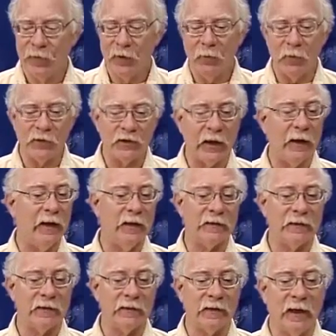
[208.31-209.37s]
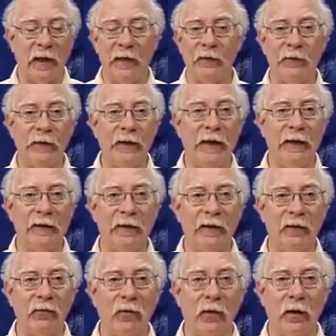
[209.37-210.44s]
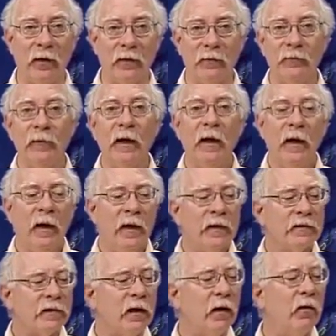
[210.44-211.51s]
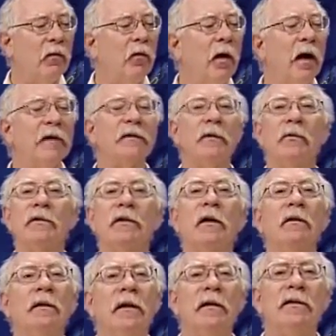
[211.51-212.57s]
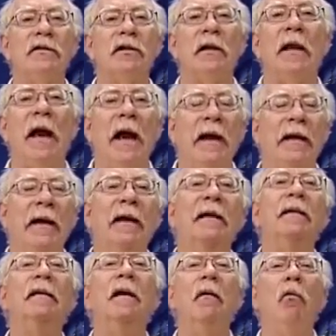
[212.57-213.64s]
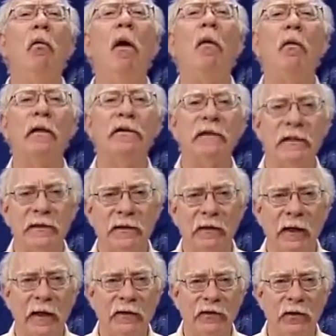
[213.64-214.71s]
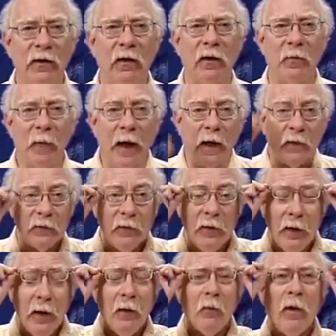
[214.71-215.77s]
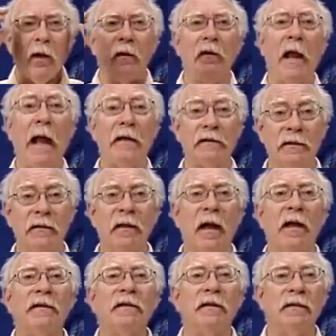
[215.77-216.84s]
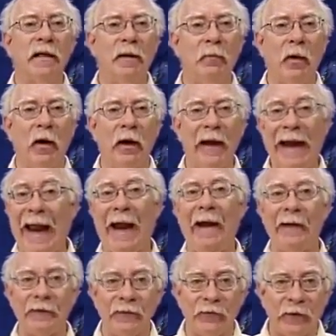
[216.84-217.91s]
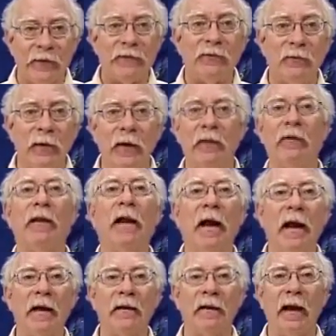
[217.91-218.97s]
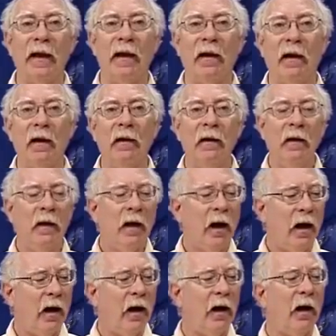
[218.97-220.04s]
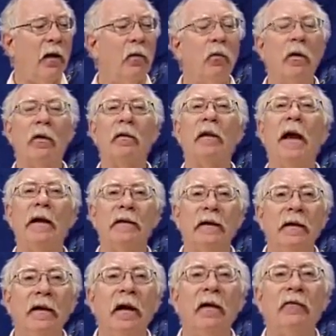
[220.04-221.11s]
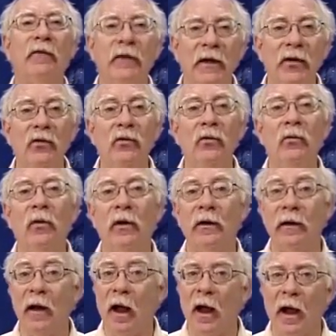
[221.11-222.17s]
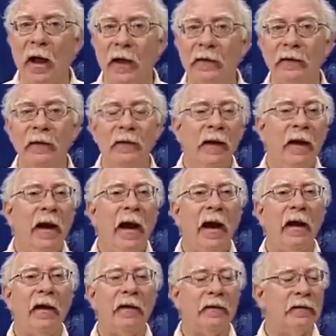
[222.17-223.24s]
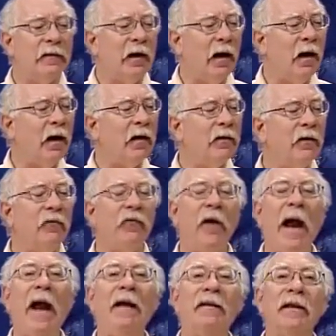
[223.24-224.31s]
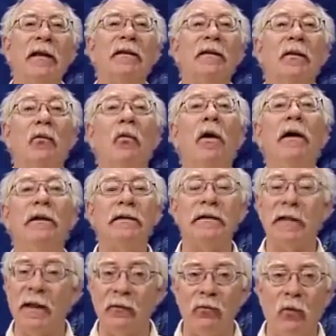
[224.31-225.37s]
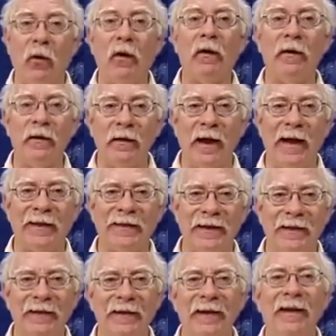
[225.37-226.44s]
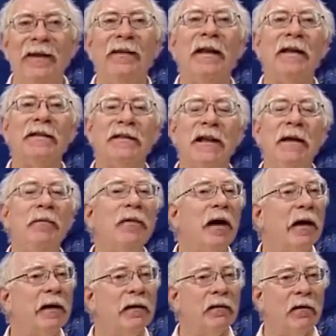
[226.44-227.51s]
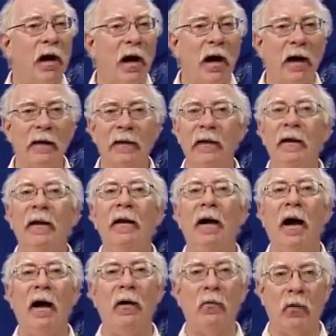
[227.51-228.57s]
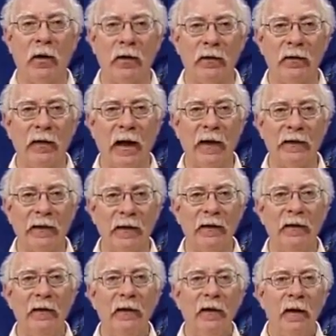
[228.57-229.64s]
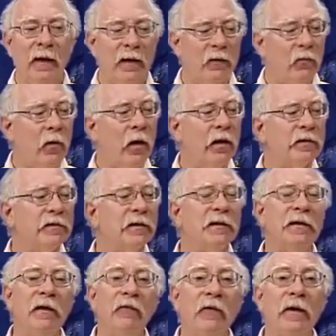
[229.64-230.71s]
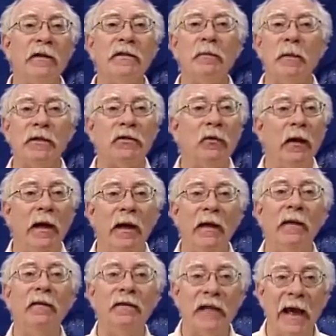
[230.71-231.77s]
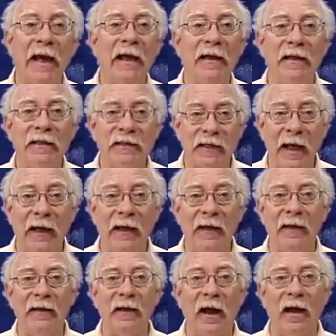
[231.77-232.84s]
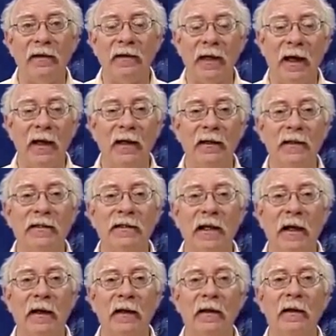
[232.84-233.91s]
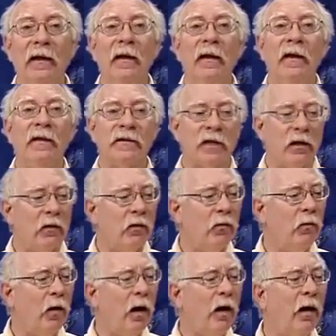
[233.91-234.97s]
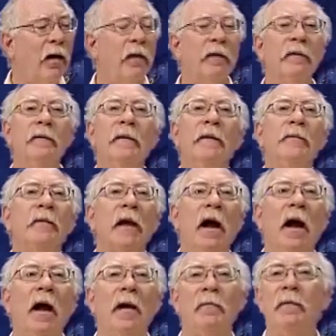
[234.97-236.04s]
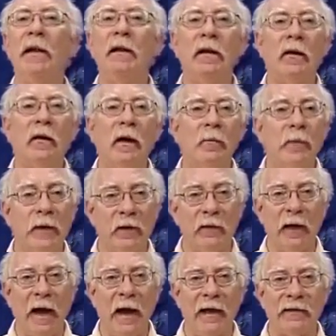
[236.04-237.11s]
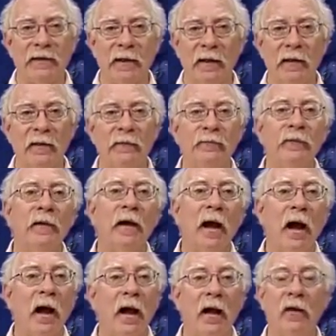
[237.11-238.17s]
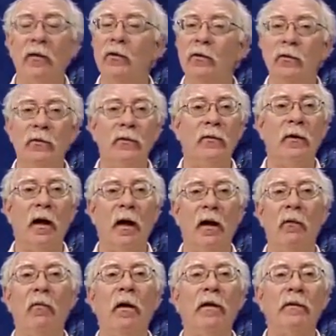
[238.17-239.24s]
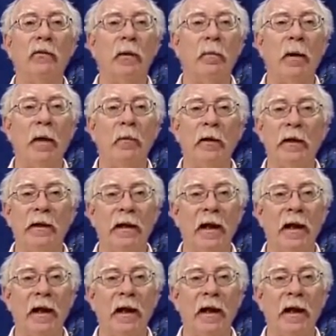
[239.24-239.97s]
which I guess is kind of a neat little word. So, uh, as a result of the shellacking, what was this election all about? Well, lots and lots of Tea Party activists, whatever the heck they are, uh, were elected. A few were not. And uh, the fact that the ones that weren't elected, that seemed like a lock, uh, weren't elected, it was a difference between taking the Senate and not taking the Senate. So, uh, uh, Miller up in Alaska, uh, who uh, won the Republican